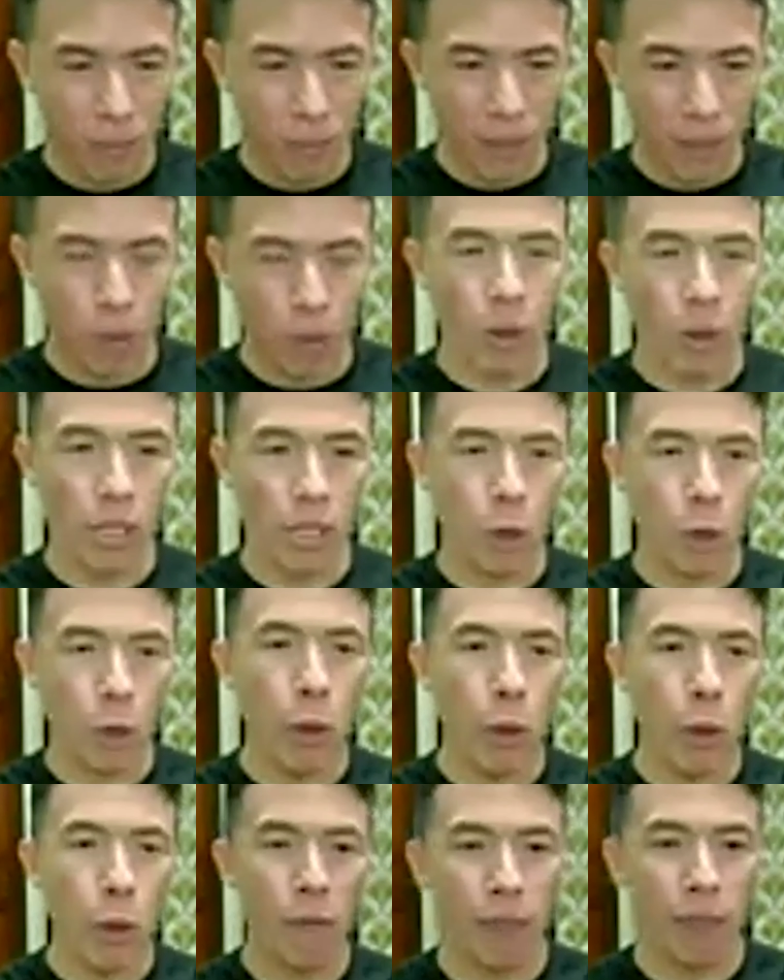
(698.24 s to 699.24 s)
was
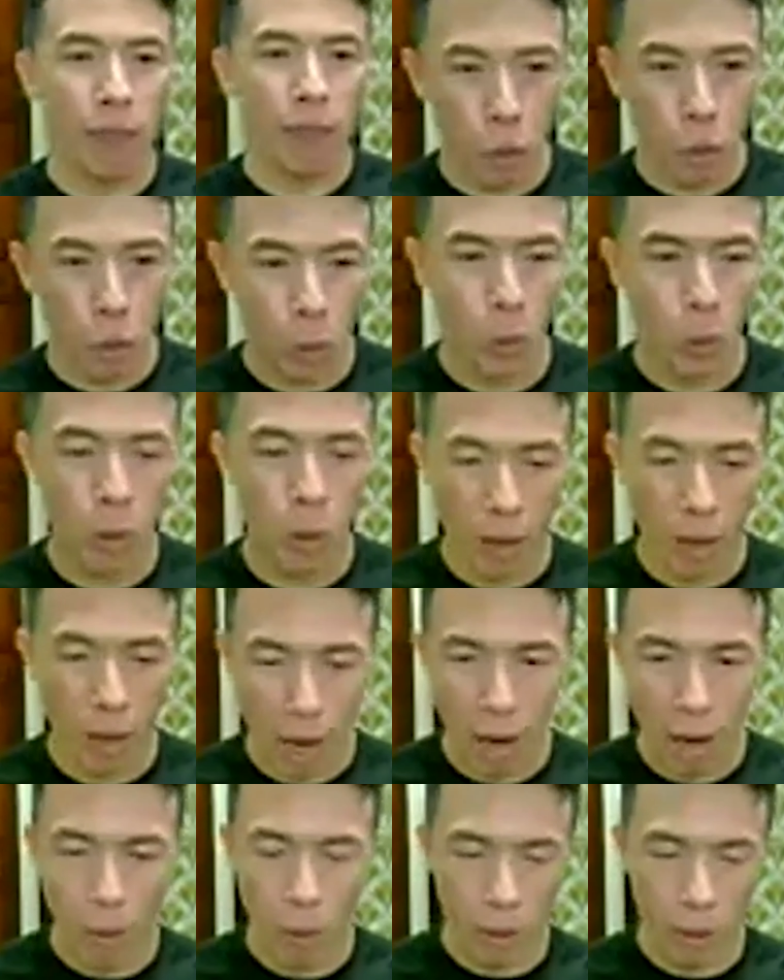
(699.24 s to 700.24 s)
equivalent to
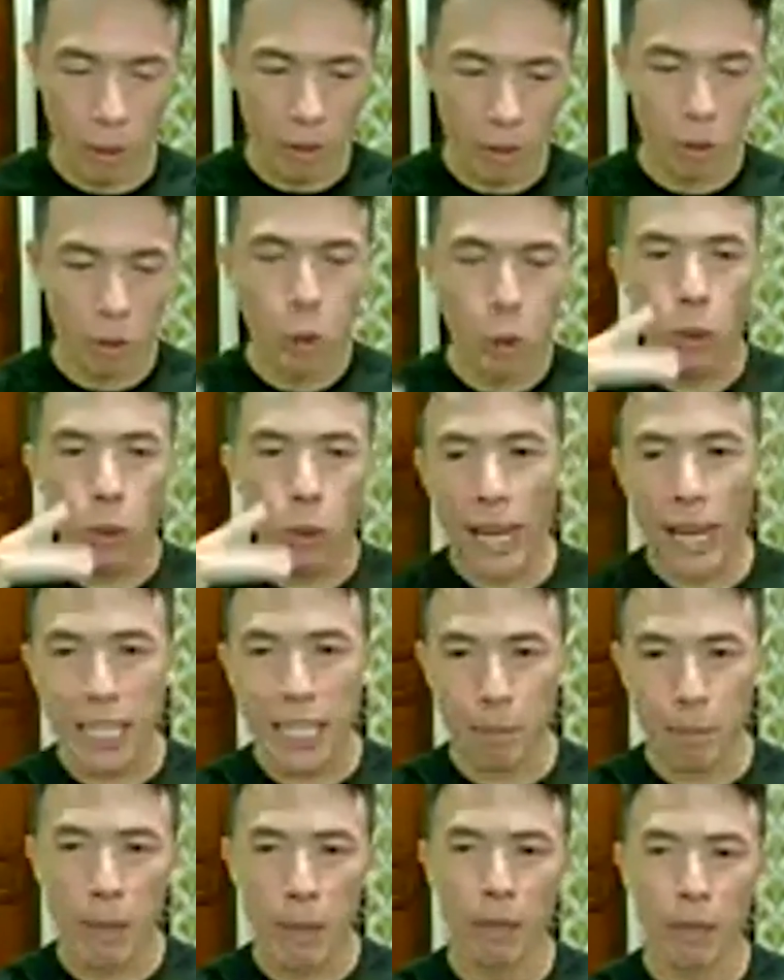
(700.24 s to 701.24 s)
our two days
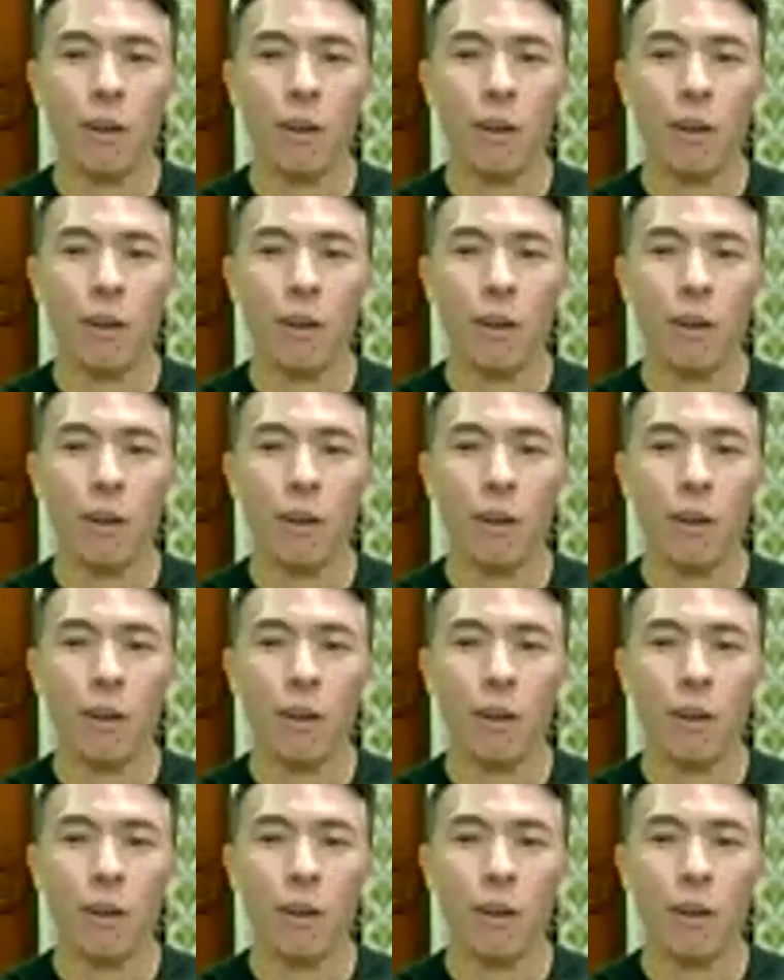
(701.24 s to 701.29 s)
meal.